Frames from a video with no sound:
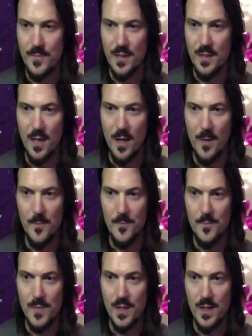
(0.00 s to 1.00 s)
Um,
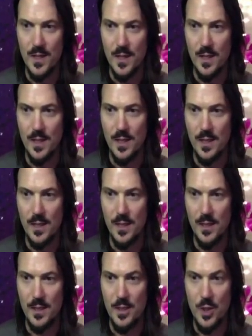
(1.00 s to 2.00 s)

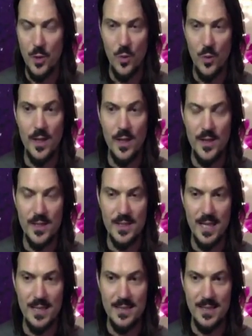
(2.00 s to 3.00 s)
you know, one of the things
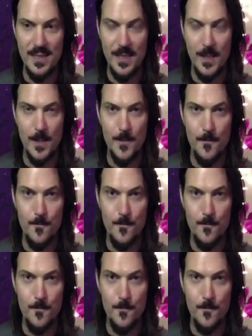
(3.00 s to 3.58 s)
I did